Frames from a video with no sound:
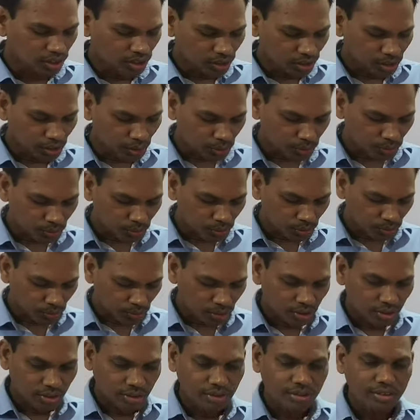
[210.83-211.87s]
So
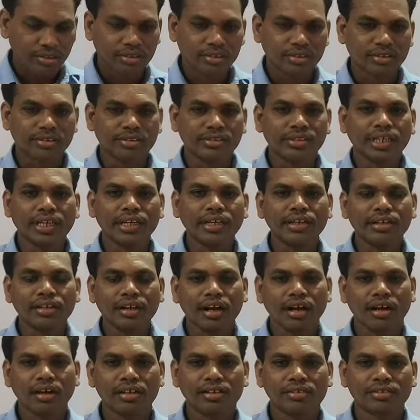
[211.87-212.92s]
there
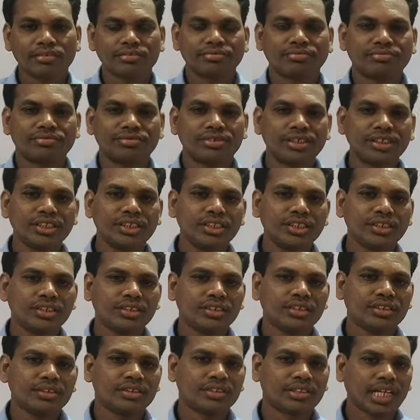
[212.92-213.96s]
are
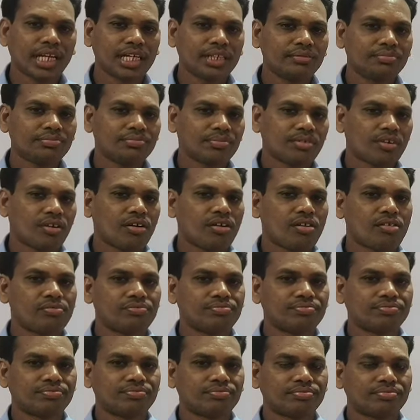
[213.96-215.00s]
3 types of
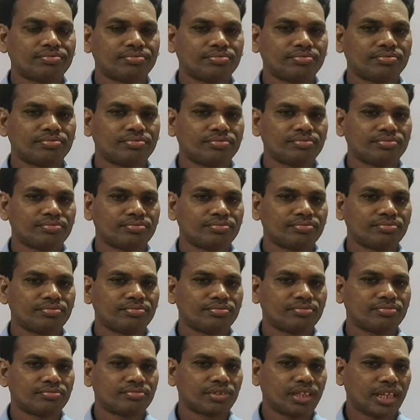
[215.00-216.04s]

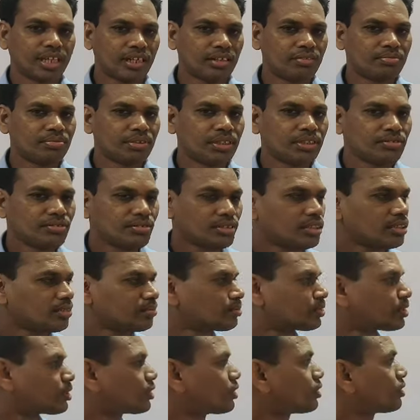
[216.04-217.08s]
helping
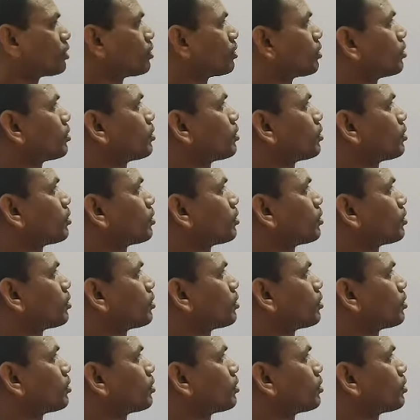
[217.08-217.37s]
verbs.